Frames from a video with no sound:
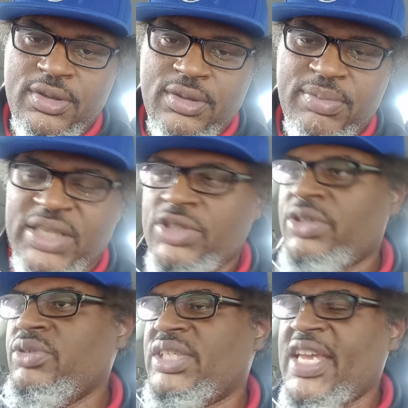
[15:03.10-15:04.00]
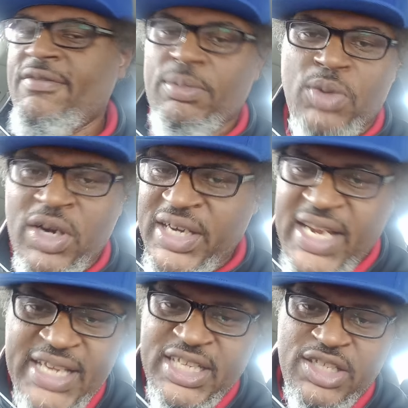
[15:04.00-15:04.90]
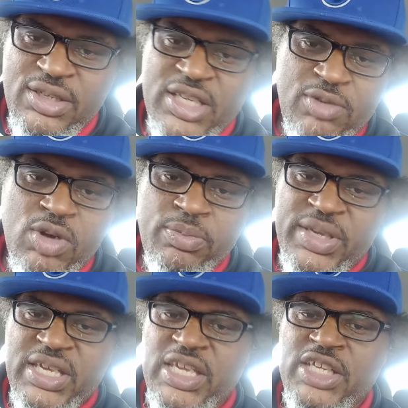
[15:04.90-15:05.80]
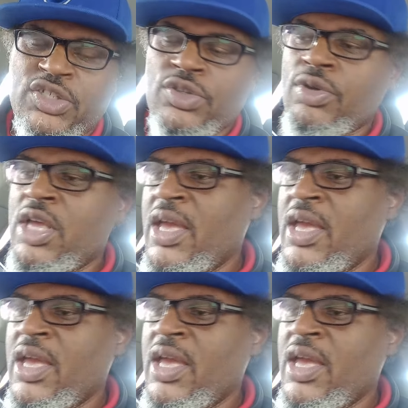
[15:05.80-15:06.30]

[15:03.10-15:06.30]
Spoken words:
Make sure you're saving more than that, then it won't be an issue.